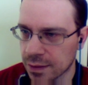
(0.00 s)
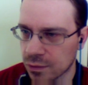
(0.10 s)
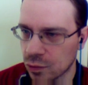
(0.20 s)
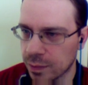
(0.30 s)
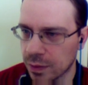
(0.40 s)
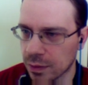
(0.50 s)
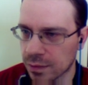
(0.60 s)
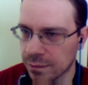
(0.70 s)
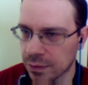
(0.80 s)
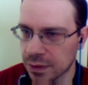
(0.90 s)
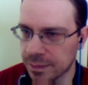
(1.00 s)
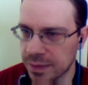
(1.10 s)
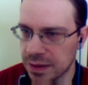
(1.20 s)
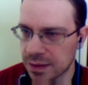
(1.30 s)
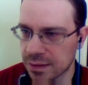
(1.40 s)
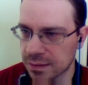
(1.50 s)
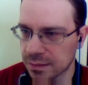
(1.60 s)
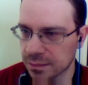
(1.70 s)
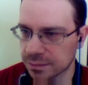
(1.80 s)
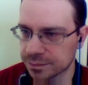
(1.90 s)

That's 2 pawns for the piece.